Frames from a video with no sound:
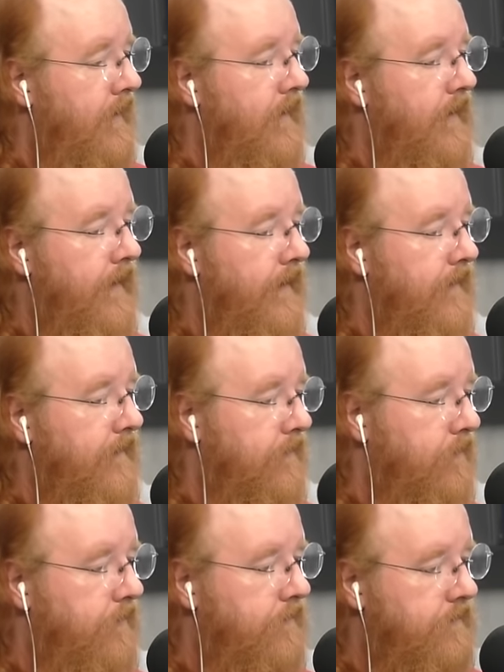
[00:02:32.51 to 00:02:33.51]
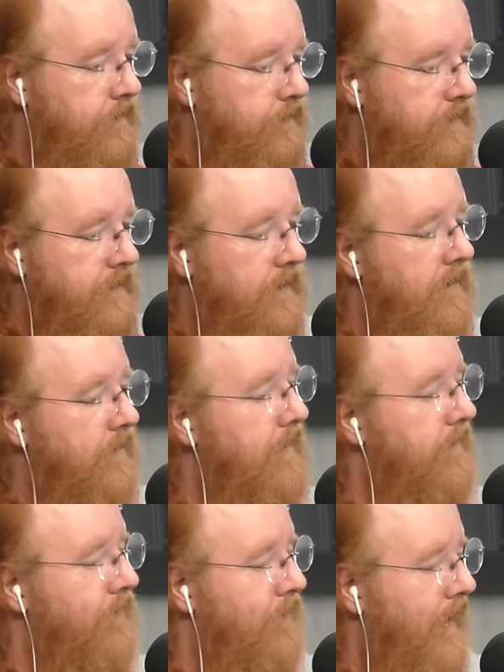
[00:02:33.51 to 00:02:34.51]
Uh, so there have been
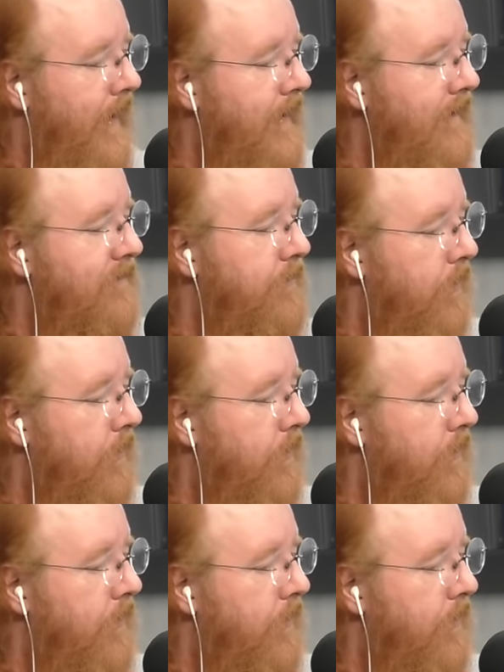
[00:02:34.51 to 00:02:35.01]
a variety of